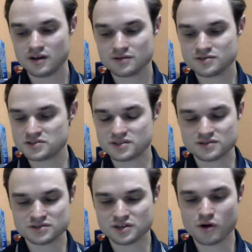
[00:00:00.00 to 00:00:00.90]
just
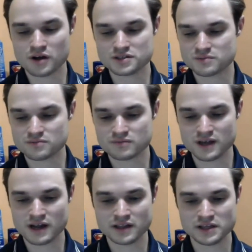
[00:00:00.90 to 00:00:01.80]
so awesome,
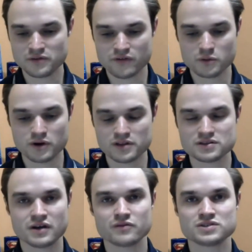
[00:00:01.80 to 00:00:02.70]
and I leave every one of these
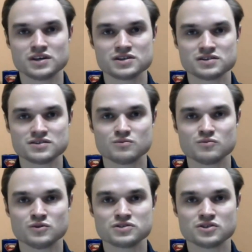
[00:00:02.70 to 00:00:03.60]
conversations
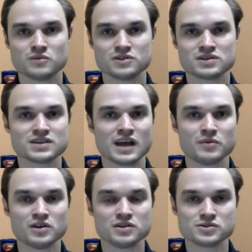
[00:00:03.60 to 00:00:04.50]
with so much
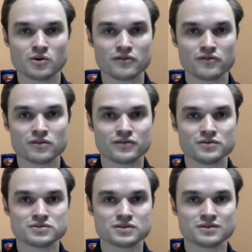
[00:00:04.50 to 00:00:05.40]
excitement and joy for
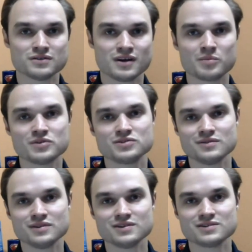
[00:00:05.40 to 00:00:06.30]
the future
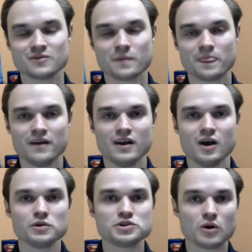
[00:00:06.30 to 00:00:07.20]
opportunities. So
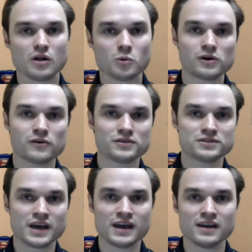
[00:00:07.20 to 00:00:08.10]
wish you all a wonderful
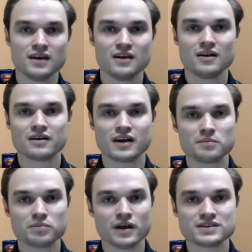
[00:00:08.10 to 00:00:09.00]
day.
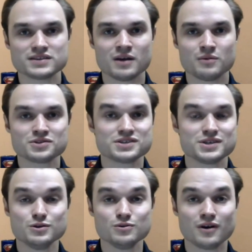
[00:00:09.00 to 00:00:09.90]
God bless, and we'll see
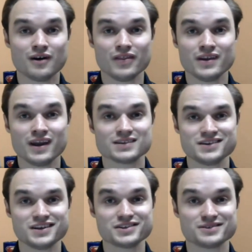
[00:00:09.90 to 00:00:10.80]
you on the next
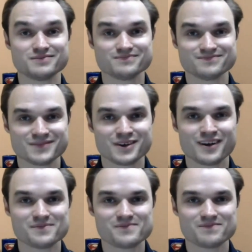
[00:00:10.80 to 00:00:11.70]
edition. All
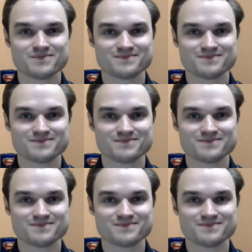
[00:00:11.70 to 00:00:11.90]
right.